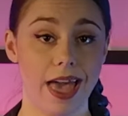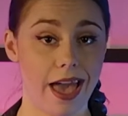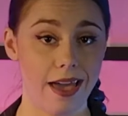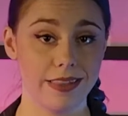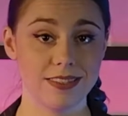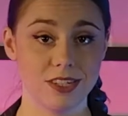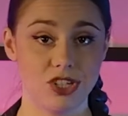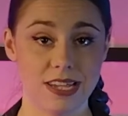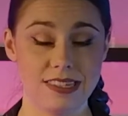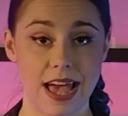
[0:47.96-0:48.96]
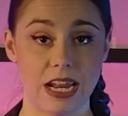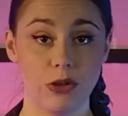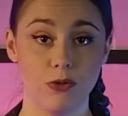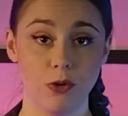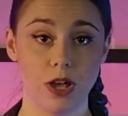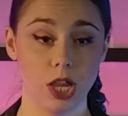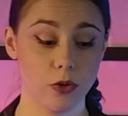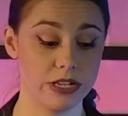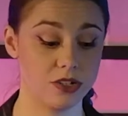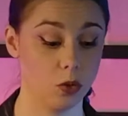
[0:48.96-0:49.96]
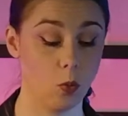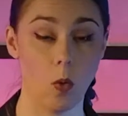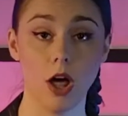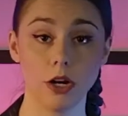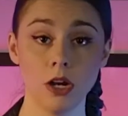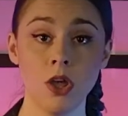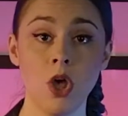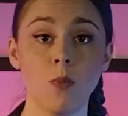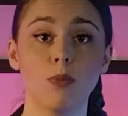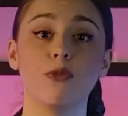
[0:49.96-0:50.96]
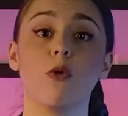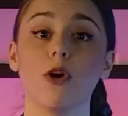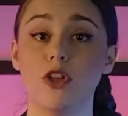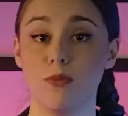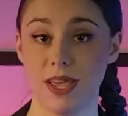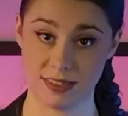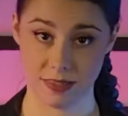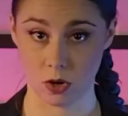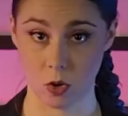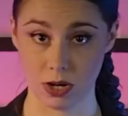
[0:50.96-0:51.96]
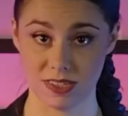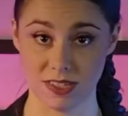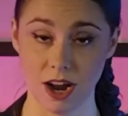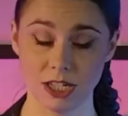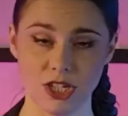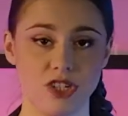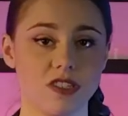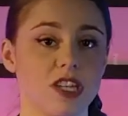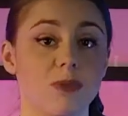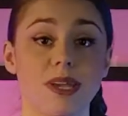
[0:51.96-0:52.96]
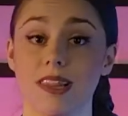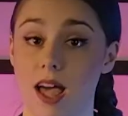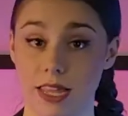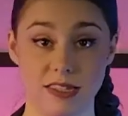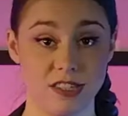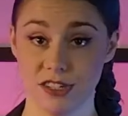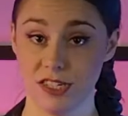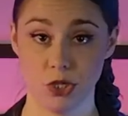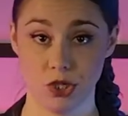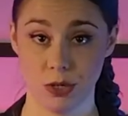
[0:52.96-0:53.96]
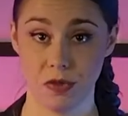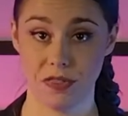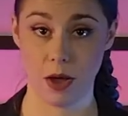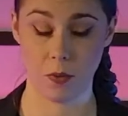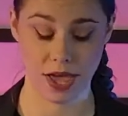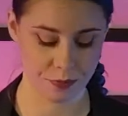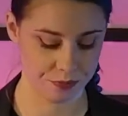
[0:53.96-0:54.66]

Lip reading: I highly suggest adding food coloring to the water before you mix in the cornstarch. It's just going to be a lot easier to distribute that way.